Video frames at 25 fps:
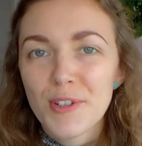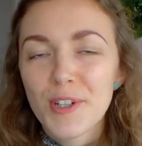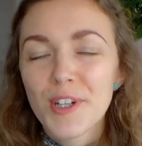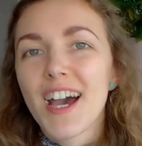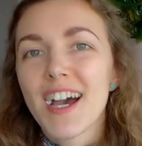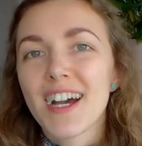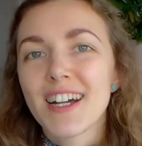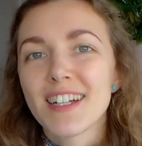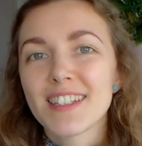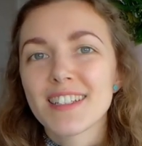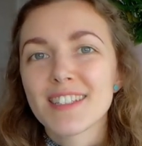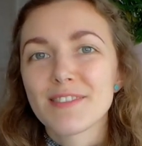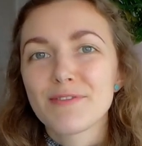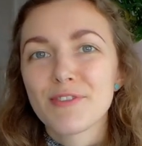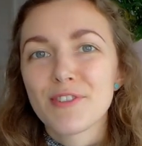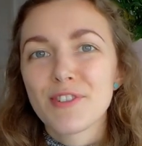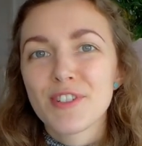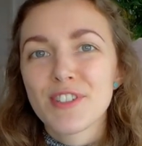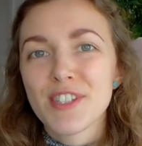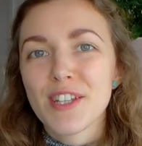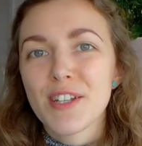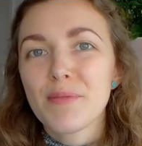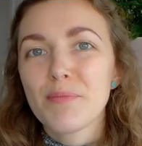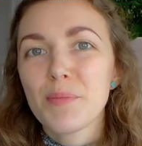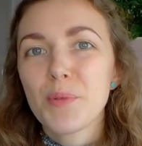And for
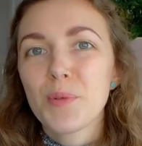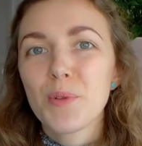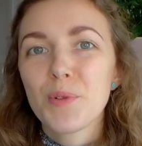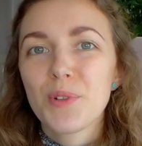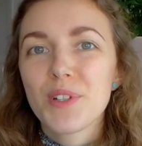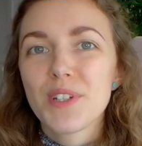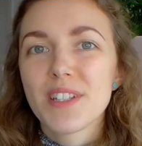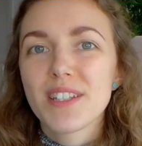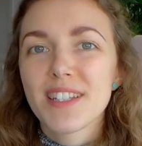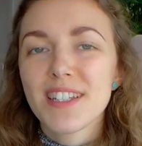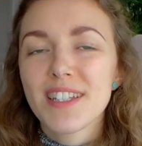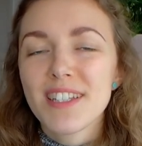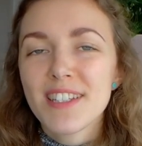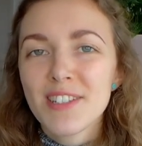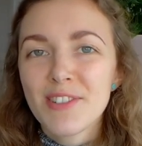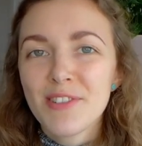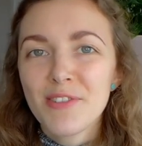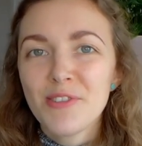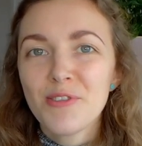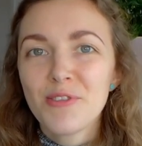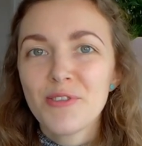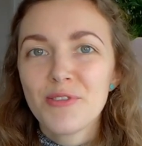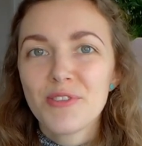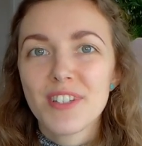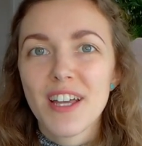example, in
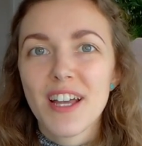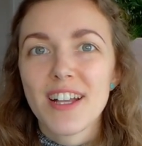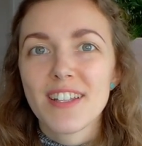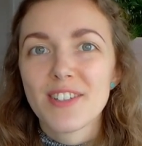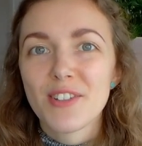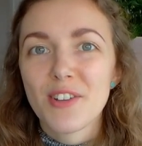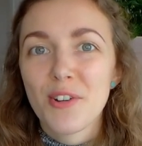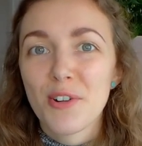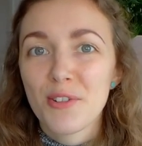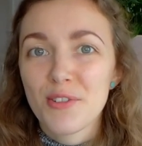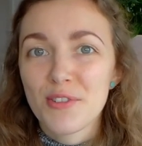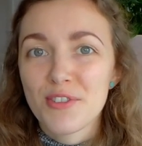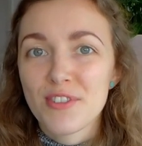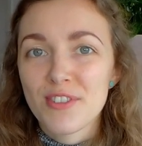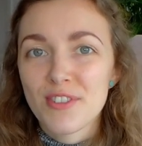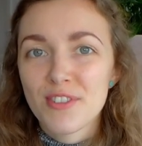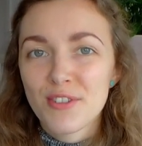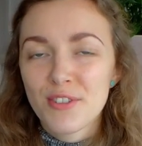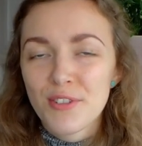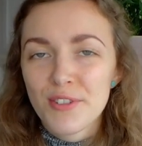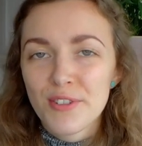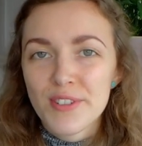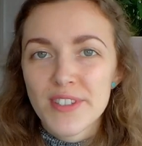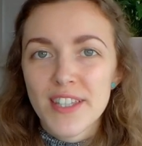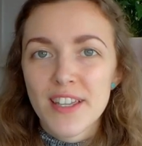Lidl, that costs
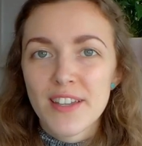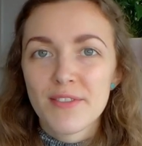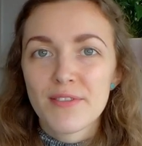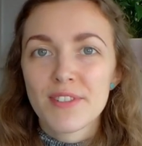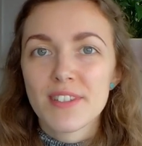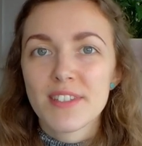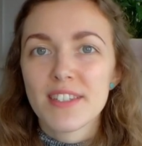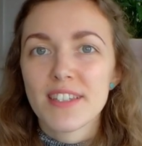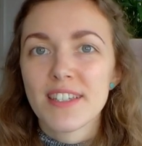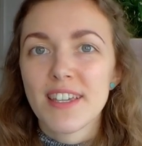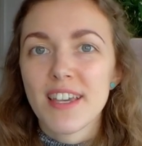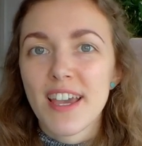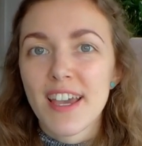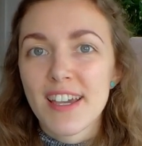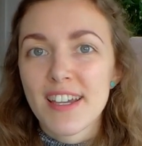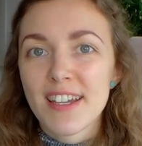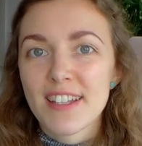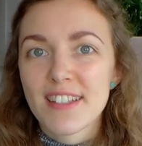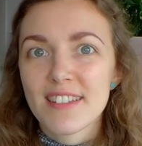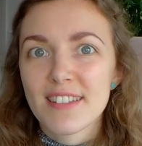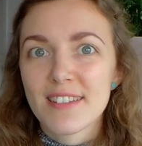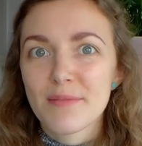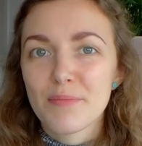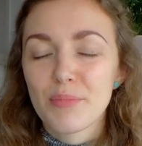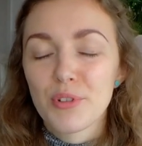
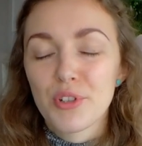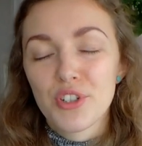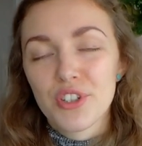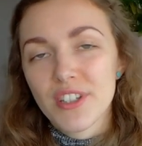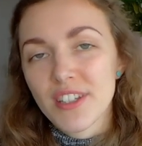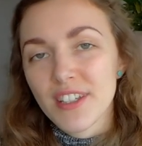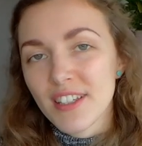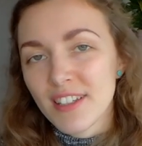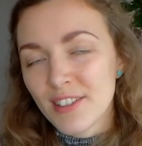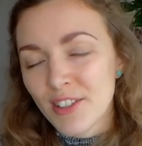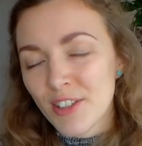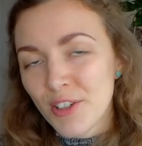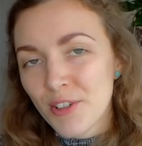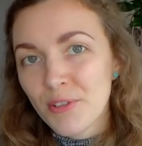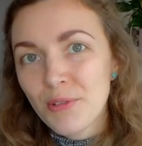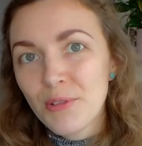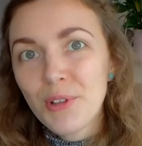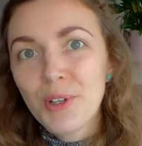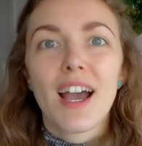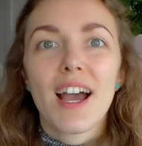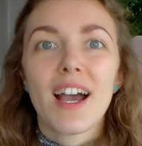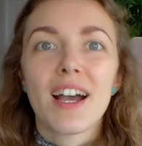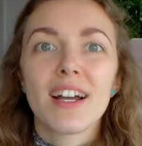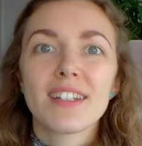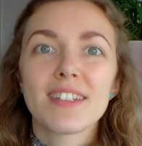2.78 per kilo.
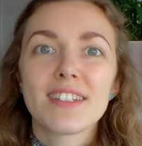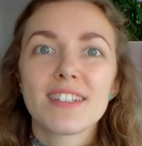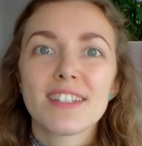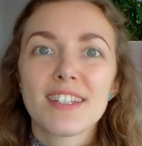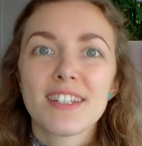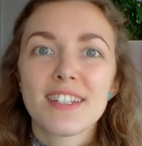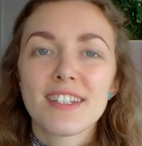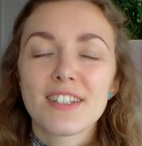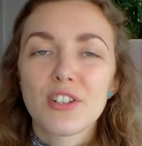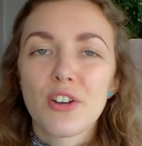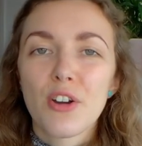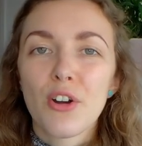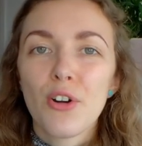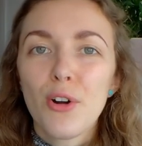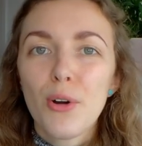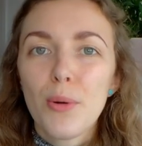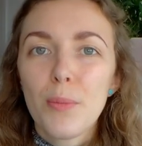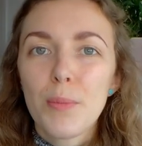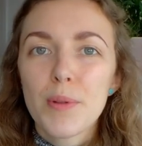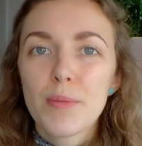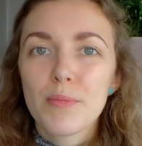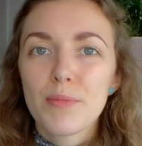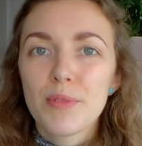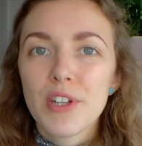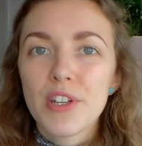And in
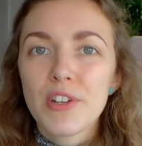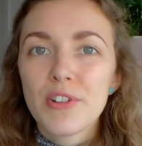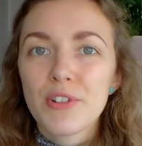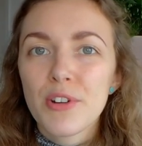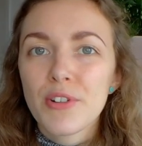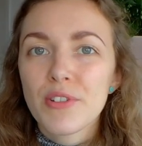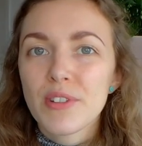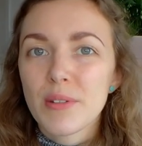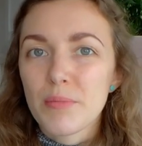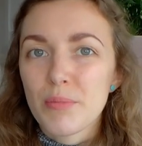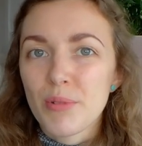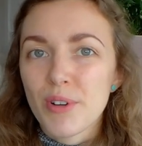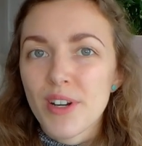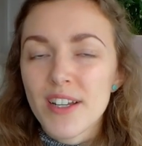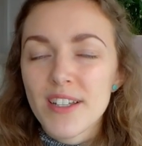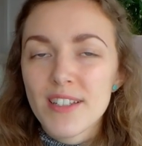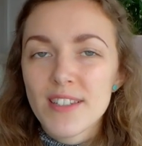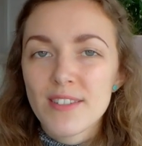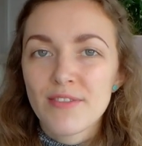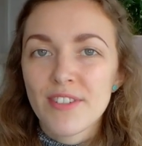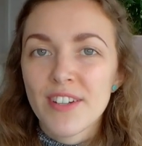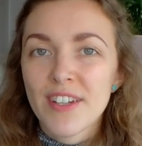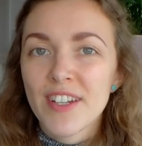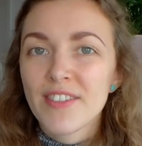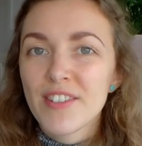Coop and Migro, the
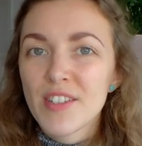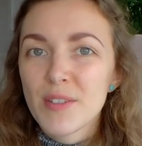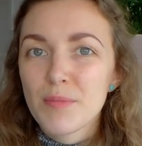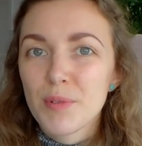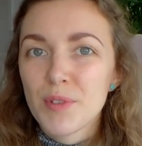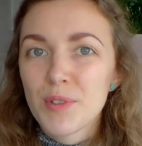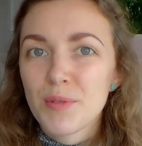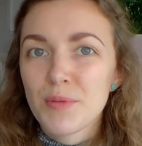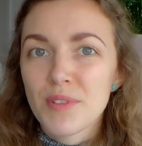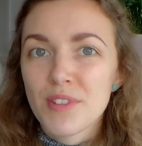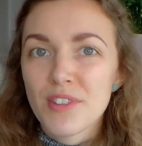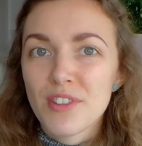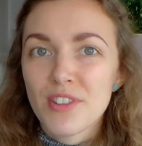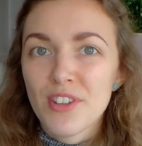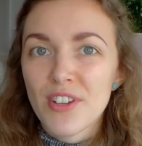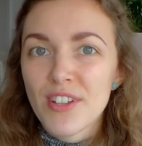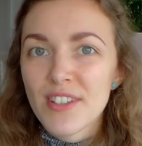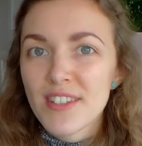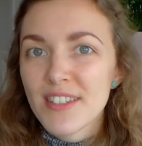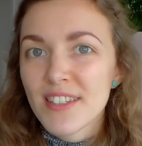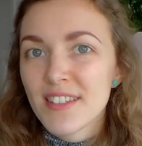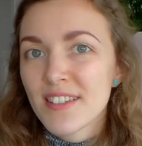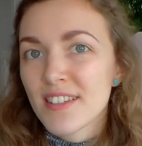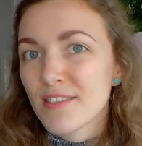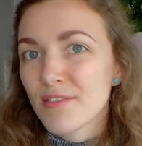price varies between
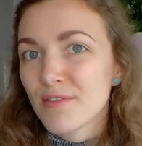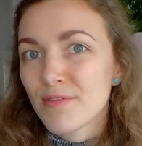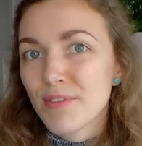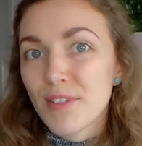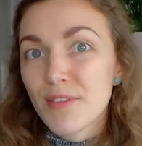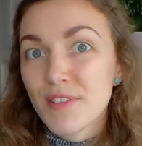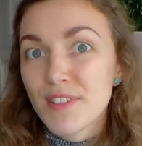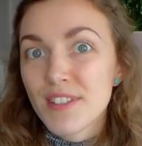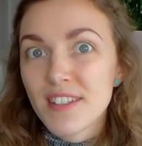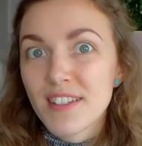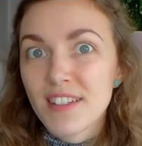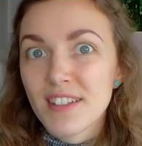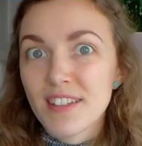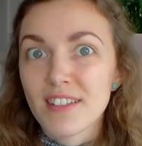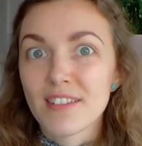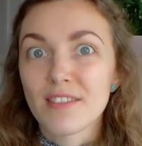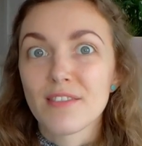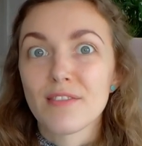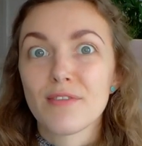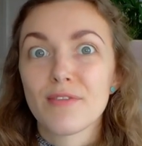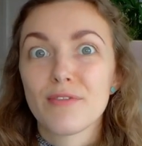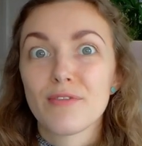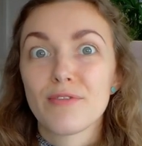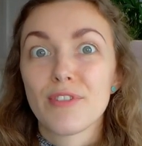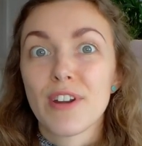13 and 15
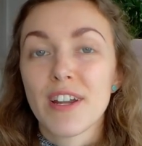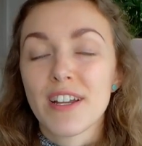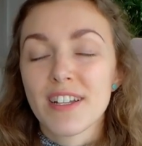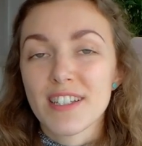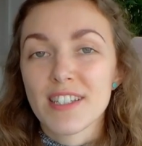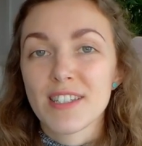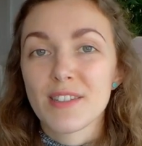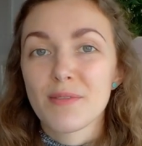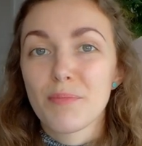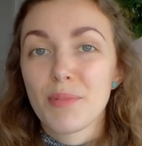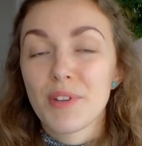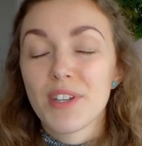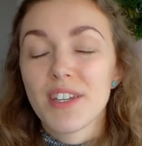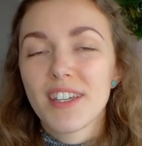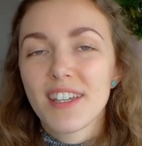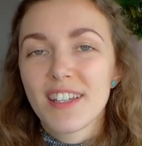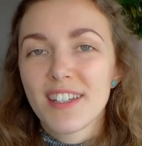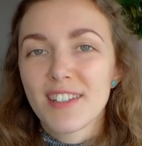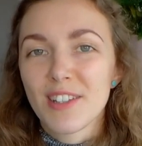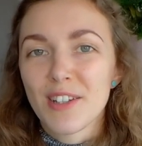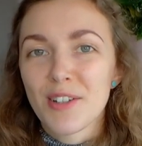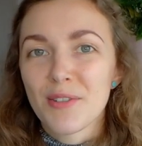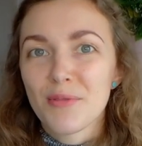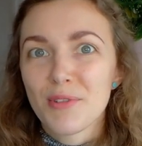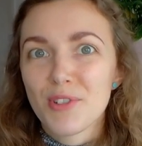francs per
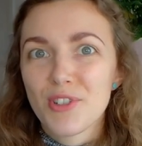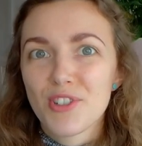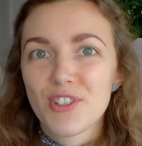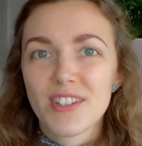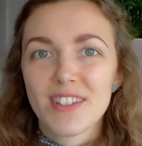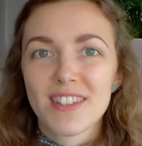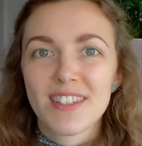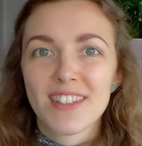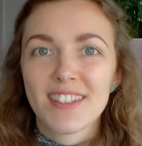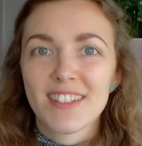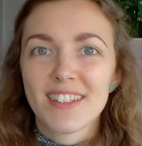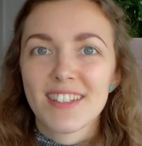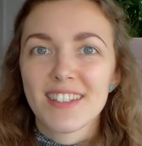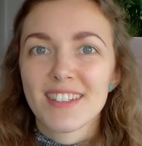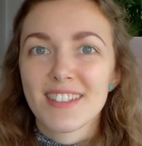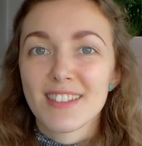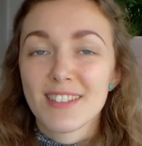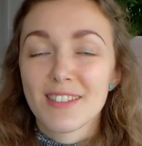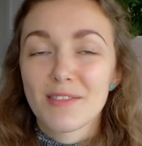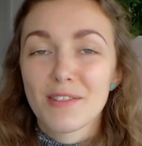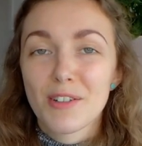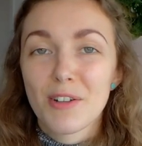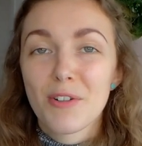kilo, which I think is